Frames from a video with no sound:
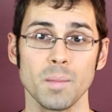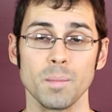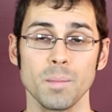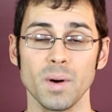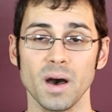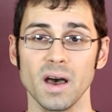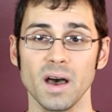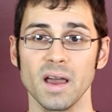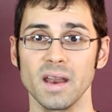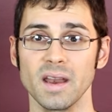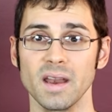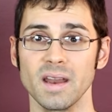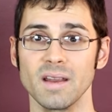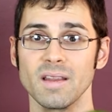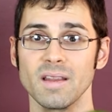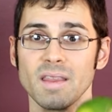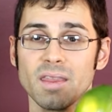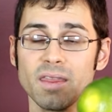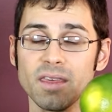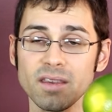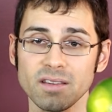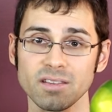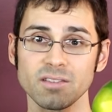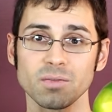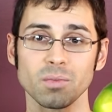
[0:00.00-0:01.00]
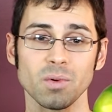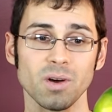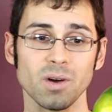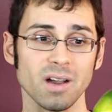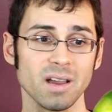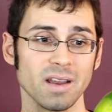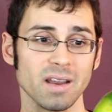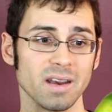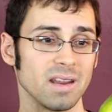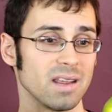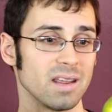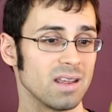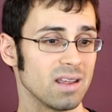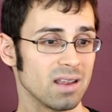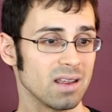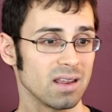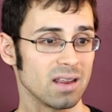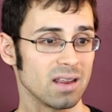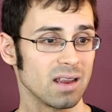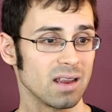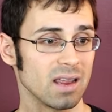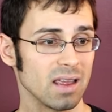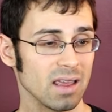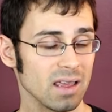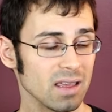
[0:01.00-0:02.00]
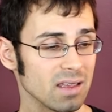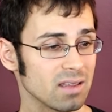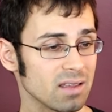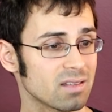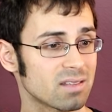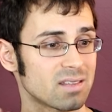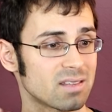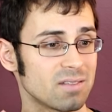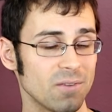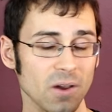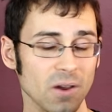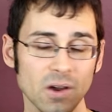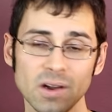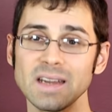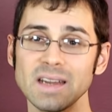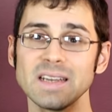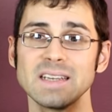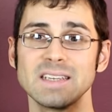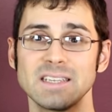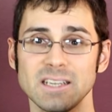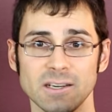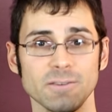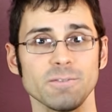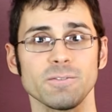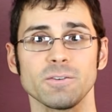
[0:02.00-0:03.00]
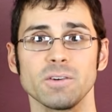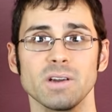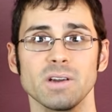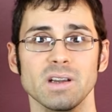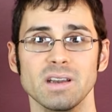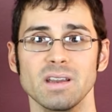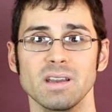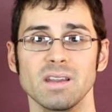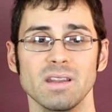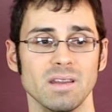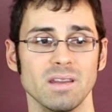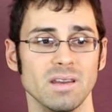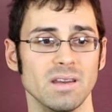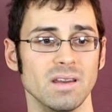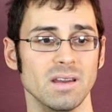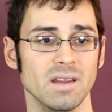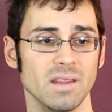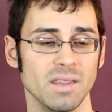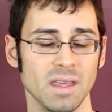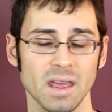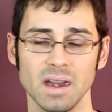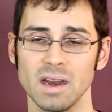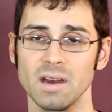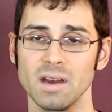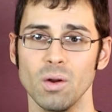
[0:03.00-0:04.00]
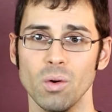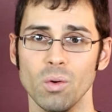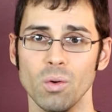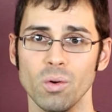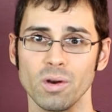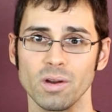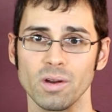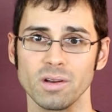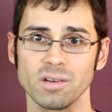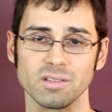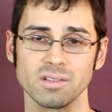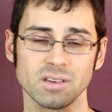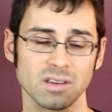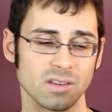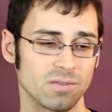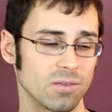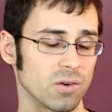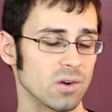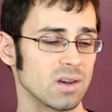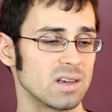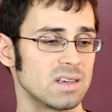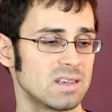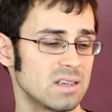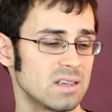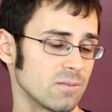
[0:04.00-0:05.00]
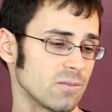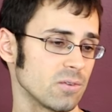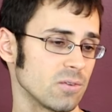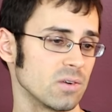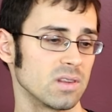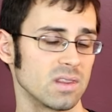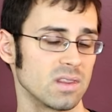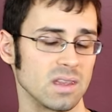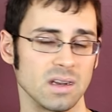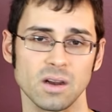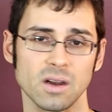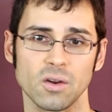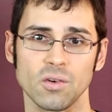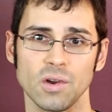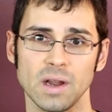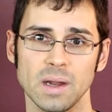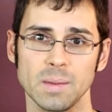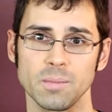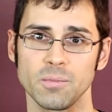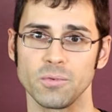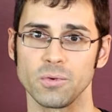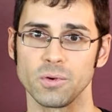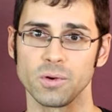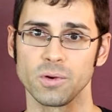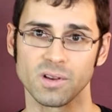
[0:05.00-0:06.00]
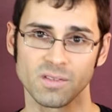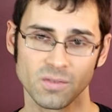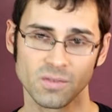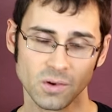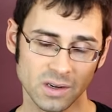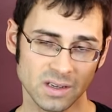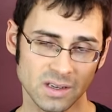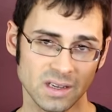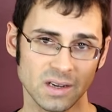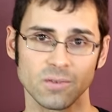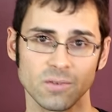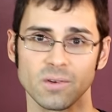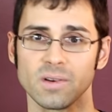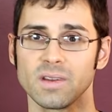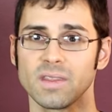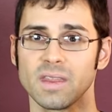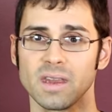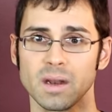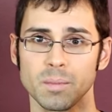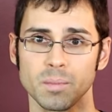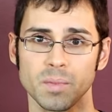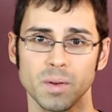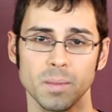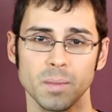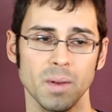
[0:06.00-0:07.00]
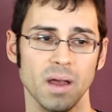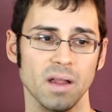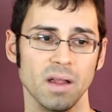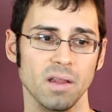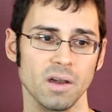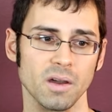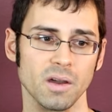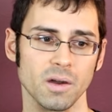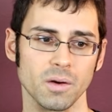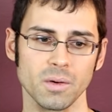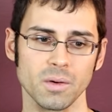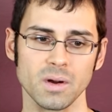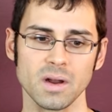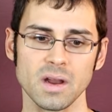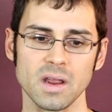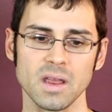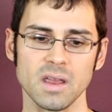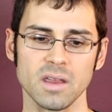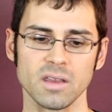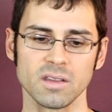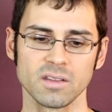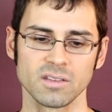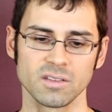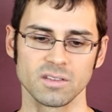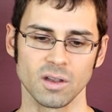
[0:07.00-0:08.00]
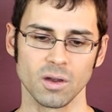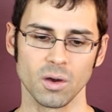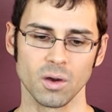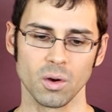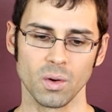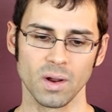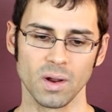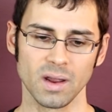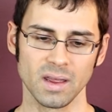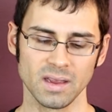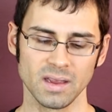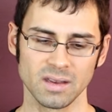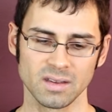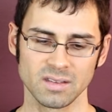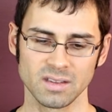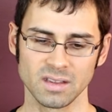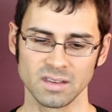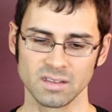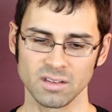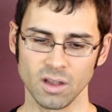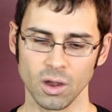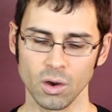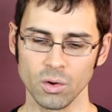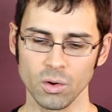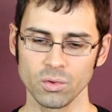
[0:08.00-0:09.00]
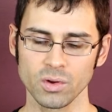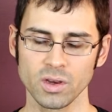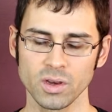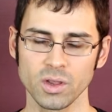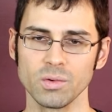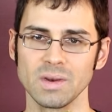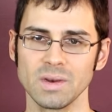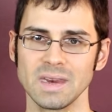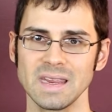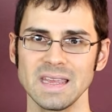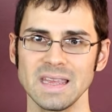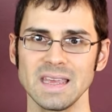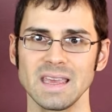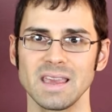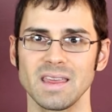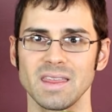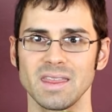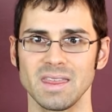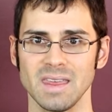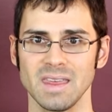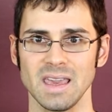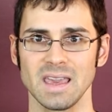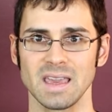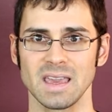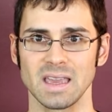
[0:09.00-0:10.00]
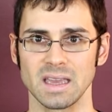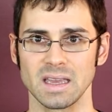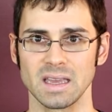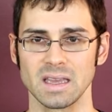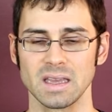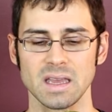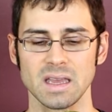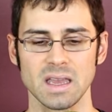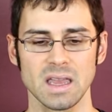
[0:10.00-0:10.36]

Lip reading: But this one is very different than an orange. It's very different than a grapefruit. It's very different than a pomelo. So it's its own unique thing.